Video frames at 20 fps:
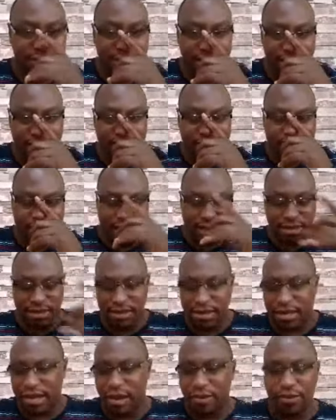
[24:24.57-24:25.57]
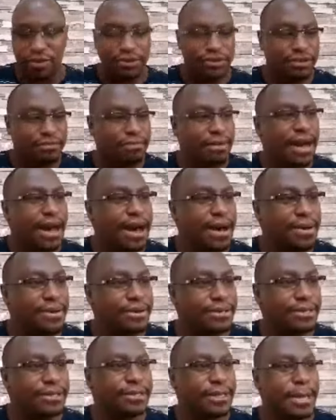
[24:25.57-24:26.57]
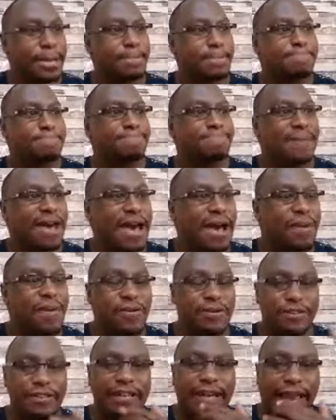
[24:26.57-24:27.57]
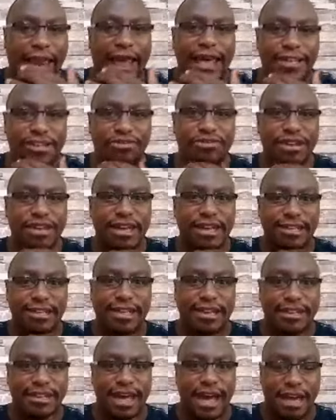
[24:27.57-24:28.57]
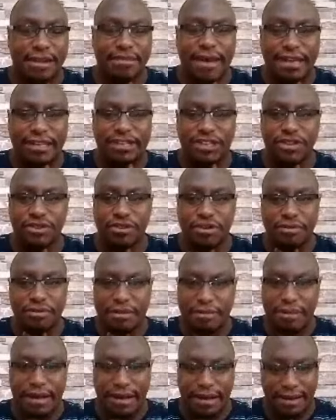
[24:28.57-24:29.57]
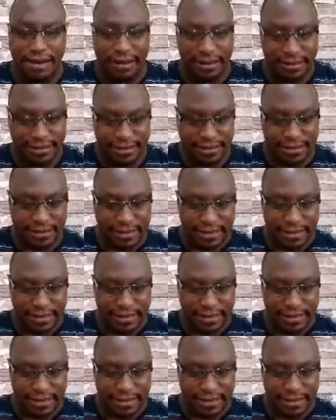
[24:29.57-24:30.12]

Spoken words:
and I think I was about, I was in class 3 at the time, I still remember clearly.